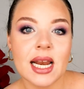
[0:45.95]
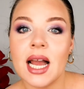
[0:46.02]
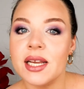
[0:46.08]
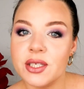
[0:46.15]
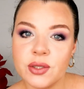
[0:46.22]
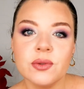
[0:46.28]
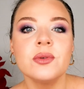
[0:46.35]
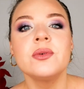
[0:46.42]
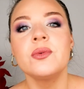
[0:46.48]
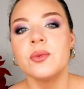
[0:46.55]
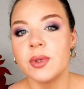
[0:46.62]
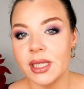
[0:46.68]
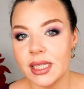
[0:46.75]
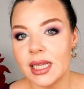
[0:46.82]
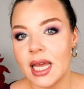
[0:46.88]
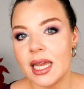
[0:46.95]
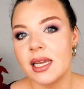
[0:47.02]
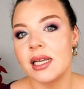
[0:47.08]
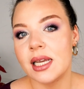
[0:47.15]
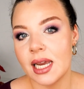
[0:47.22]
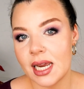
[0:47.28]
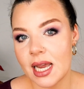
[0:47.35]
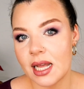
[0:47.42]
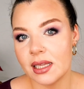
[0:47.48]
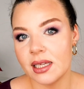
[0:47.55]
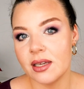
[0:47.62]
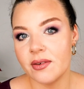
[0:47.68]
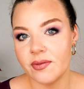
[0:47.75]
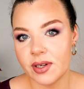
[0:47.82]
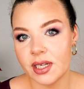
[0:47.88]
I do really like
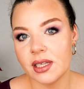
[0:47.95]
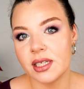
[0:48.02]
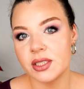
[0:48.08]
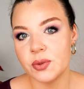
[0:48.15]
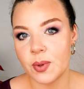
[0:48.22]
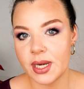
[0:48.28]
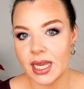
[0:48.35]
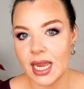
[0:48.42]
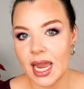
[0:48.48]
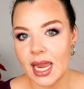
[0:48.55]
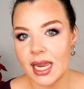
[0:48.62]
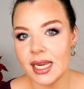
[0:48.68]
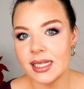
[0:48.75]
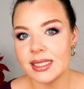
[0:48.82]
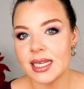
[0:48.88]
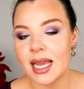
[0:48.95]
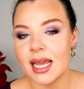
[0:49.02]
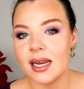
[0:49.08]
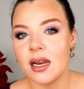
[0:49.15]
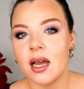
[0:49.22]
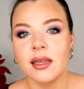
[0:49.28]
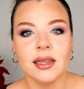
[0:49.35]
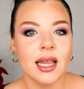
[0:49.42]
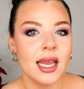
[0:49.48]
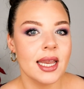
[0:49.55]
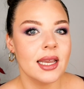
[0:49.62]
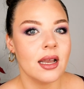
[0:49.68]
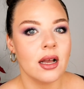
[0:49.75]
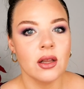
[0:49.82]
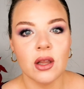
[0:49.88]
KAYALI Vanilla 28, and
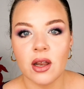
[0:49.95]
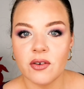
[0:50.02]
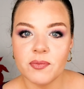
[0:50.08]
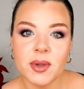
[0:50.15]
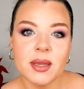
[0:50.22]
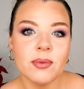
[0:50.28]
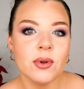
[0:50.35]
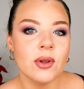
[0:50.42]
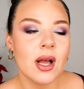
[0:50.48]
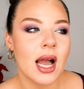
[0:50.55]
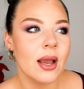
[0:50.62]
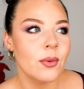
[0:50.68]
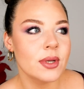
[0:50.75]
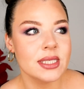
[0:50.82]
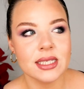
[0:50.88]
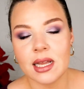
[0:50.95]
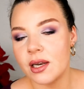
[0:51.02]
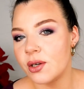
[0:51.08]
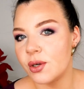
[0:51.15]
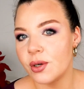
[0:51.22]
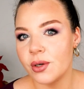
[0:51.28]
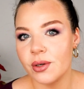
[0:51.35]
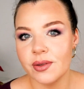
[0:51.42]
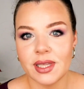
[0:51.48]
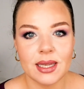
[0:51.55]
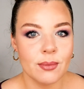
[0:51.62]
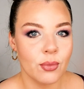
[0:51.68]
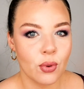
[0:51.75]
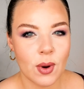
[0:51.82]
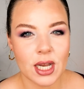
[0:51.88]
unlike a lot of people, I wasn't under the
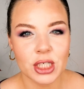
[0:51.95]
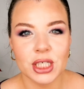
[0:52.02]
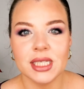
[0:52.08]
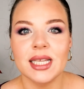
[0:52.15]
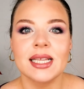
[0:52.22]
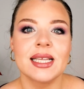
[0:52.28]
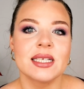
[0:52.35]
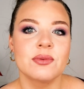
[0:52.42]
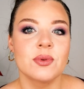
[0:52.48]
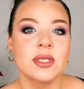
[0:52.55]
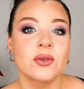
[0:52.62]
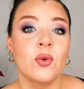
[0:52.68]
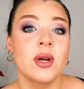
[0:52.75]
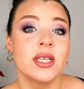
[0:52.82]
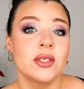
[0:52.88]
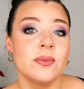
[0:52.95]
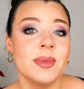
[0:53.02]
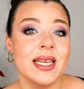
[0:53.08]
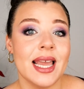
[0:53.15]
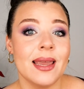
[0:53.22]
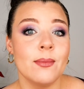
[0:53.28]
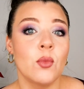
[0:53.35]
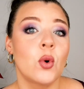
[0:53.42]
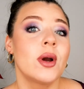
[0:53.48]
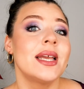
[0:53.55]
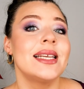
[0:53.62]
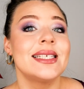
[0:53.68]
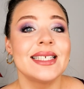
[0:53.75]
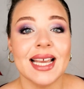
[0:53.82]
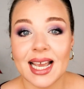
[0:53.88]
impression that this was going to be a more
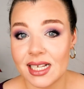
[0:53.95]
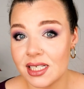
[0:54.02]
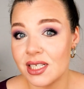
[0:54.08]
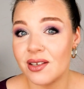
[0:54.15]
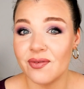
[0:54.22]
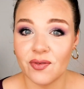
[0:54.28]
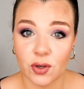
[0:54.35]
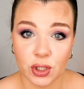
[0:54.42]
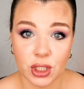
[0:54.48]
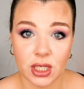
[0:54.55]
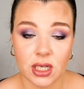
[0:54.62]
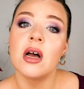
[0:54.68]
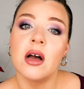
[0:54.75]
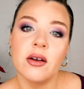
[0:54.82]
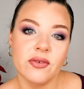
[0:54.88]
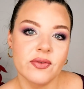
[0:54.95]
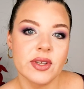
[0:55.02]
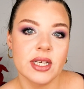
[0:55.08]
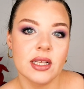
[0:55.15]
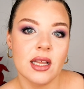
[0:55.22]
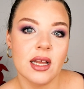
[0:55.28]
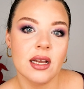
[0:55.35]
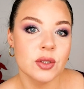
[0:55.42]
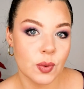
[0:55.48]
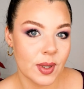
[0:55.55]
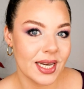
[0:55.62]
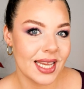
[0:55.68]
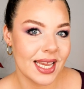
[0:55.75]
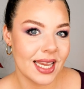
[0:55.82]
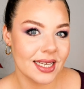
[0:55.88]
intense version of Vanilla
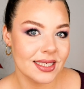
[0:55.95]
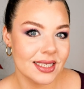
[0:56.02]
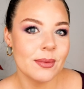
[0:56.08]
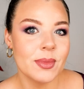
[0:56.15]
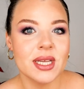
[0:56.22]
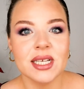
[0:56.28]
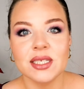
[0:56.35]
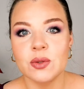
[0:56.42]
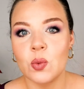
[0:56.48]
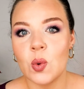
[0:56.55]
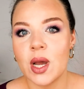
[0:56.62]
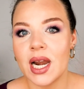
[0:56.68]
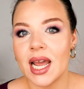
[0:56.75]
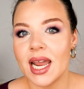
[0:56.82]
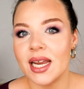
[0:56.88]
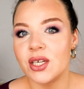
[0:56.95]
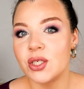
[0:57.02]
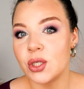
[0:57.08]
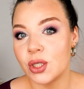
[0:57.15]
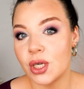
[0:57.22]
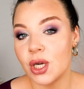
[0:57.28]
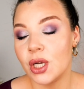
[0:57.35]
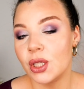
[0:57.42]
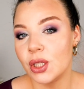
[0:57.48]
28, because when I took a